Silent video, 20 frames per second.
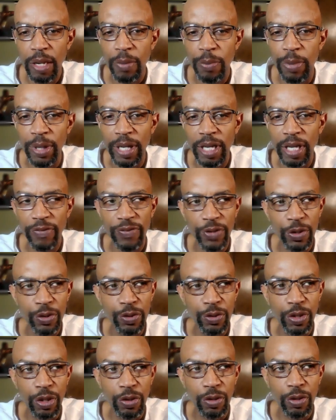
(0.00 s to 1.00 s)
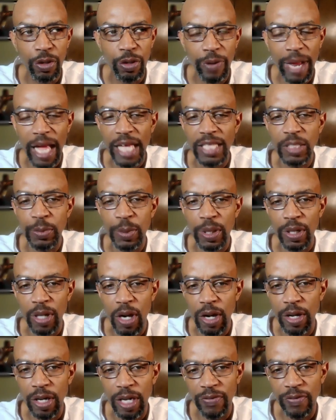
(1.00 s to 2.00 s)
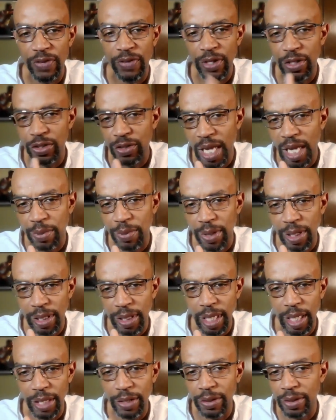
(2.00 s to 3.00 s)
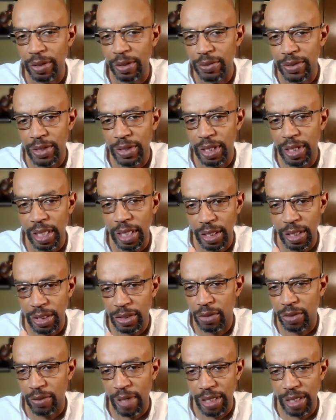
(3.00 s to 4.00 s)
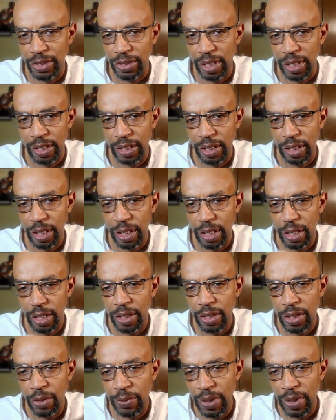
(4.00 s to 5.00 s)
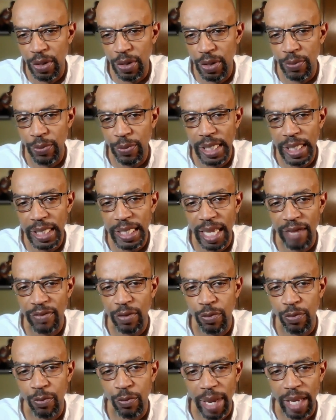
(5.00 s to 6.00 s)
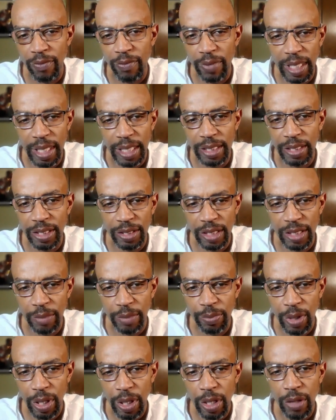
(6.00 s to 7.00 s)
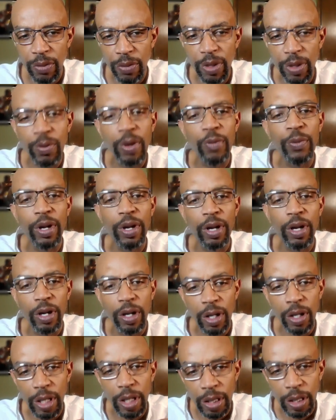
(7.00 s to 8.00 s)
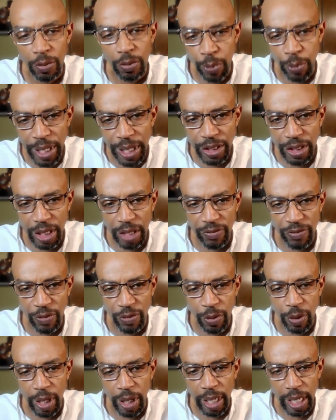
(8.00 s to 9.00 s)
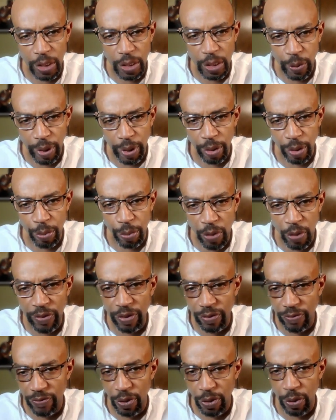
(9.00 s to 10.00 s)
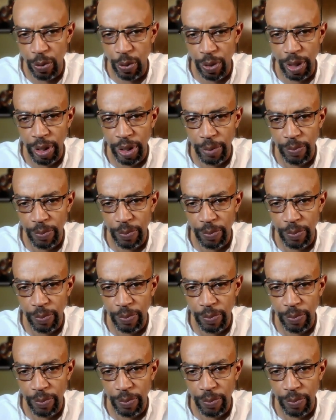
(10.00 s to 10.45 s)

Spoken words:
But if you don't grasp it hard enough, you can drop it and you lose it and it crushes it. So we know we need to have the right relationship with what we're reaching for as we are moving forward.